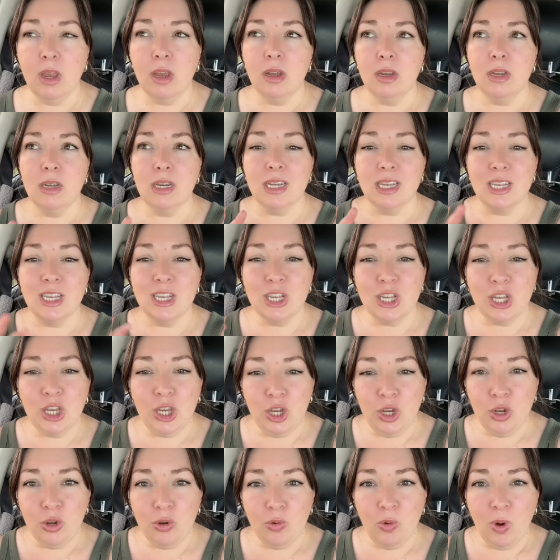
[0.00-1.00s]
to
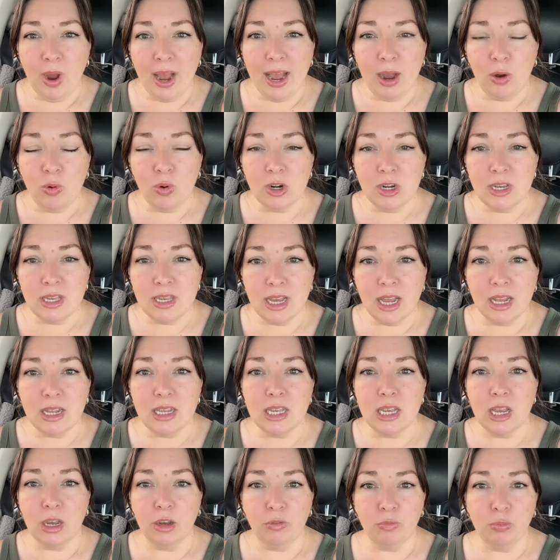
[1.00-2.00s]
skew our
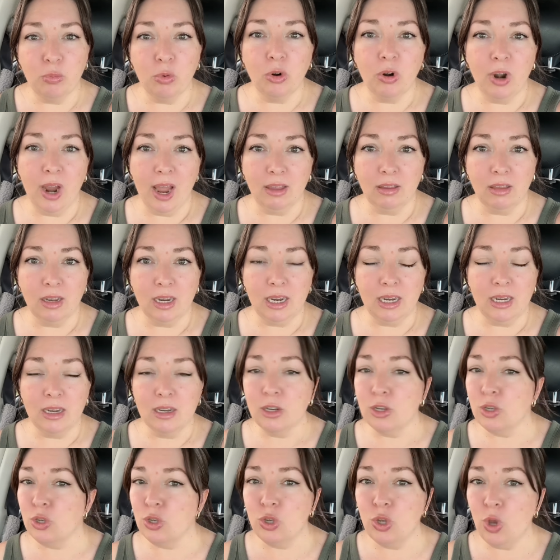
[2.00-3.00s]
sense of morality
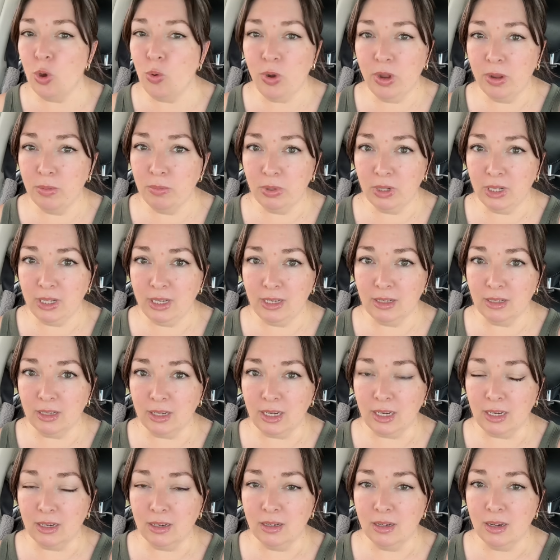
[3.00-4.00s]
so
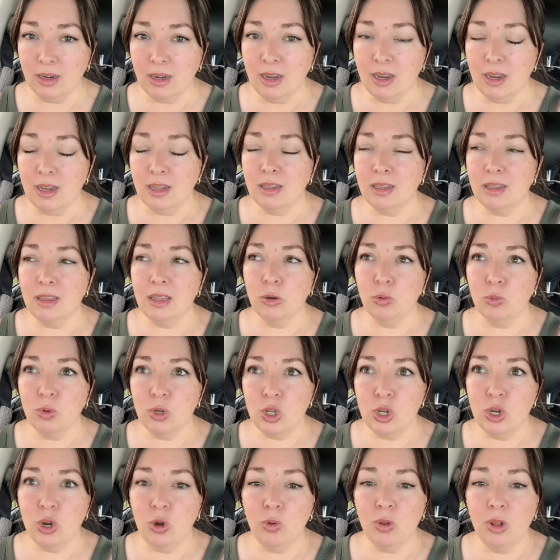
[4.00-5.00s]
completely that there was
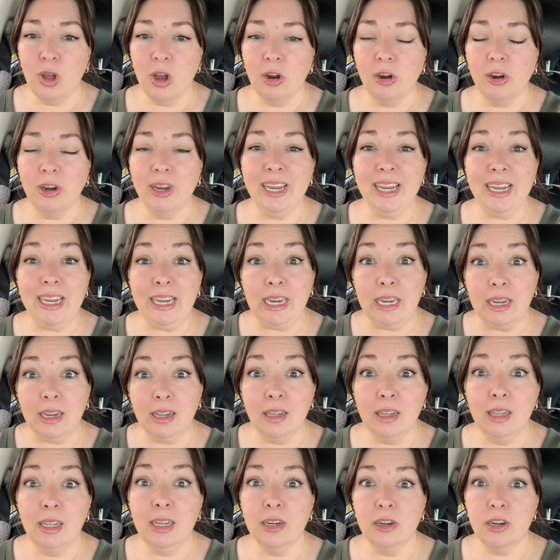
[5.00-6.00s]
no longer any
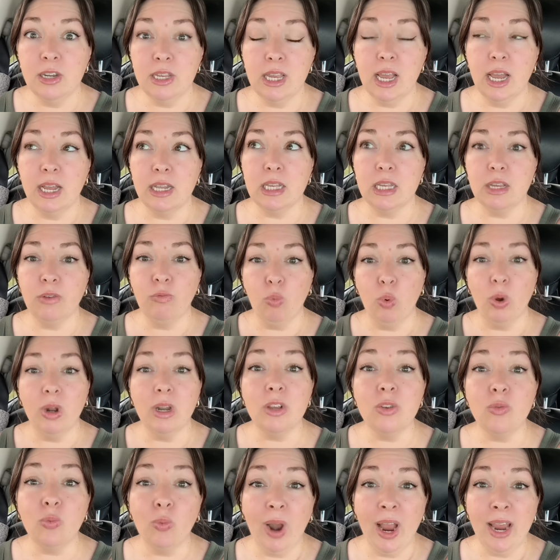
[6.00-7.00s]
clear sense of what
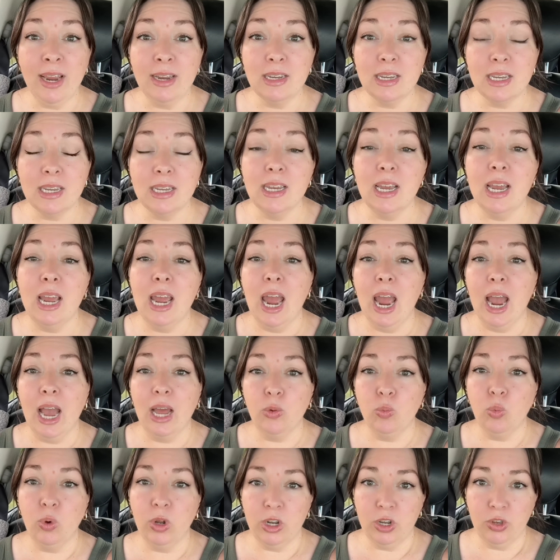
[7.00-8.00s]
is right
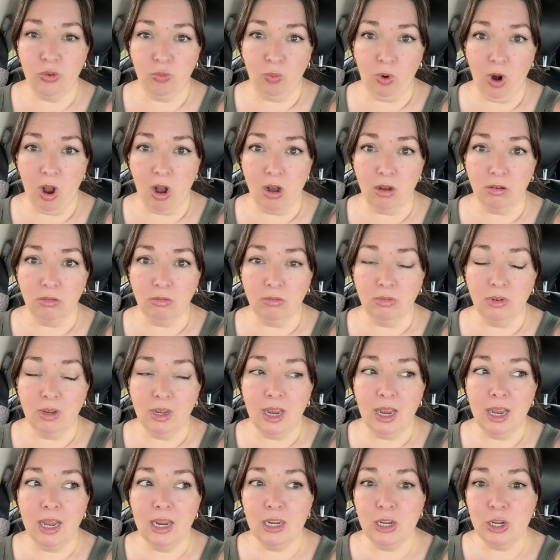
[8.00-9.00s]
and what is wrong.
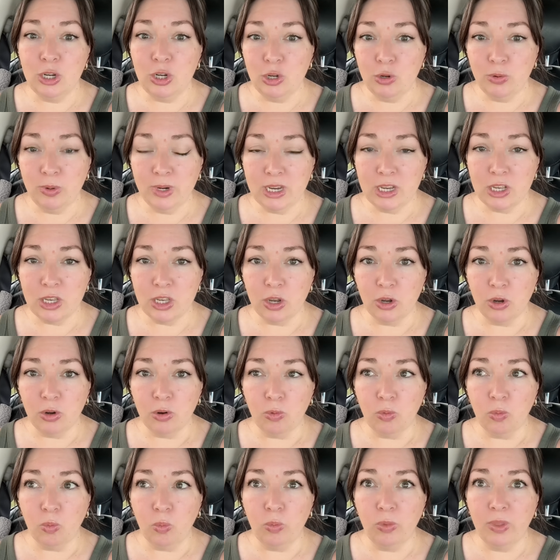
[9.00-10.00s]
And in doing
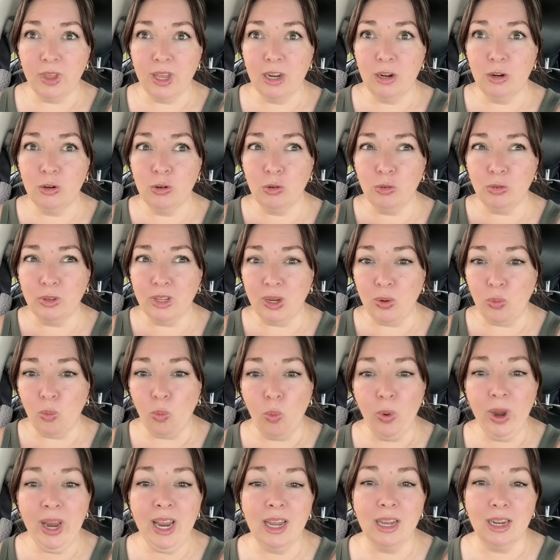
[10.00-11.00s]
so, they not only
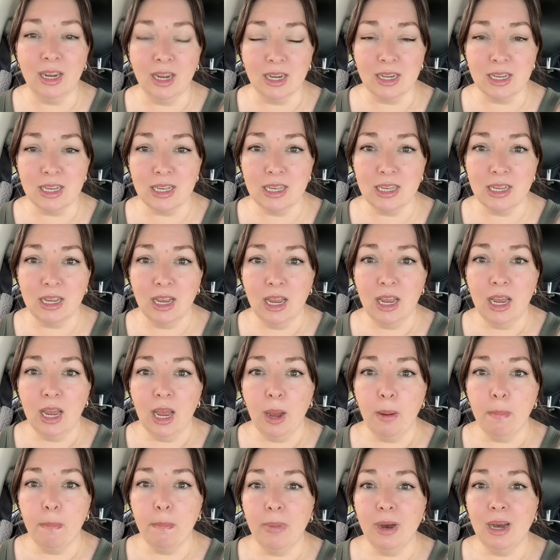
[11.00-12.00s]
weaken us,
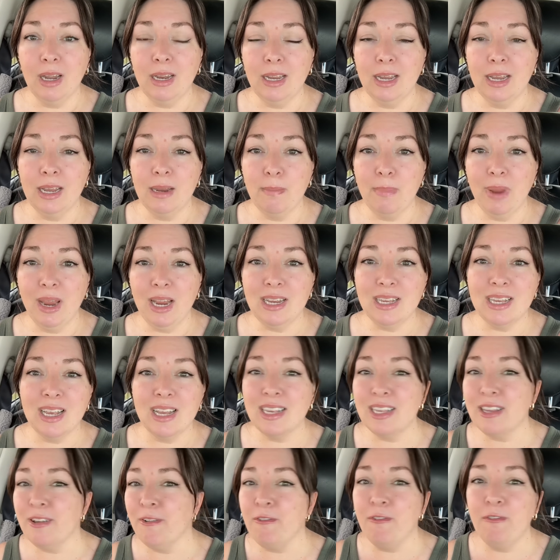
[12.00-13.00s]
but it makes
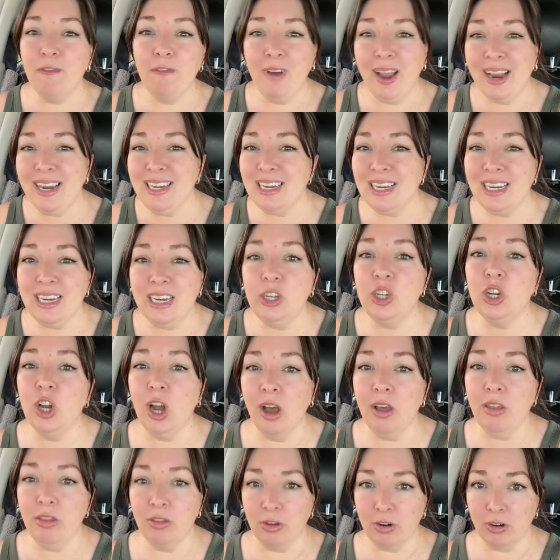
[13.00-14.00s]
us fight each
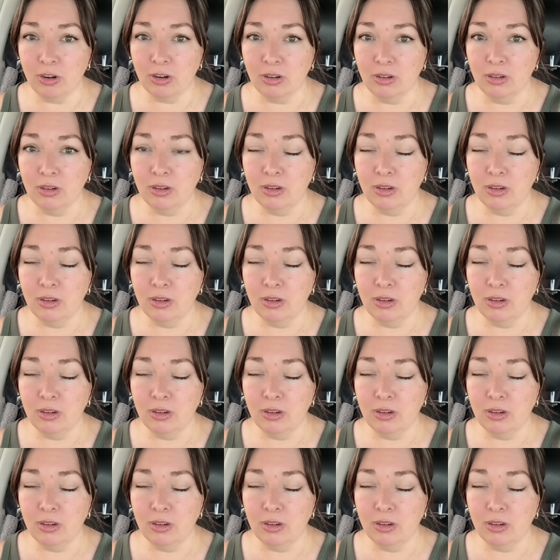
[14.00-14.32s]
other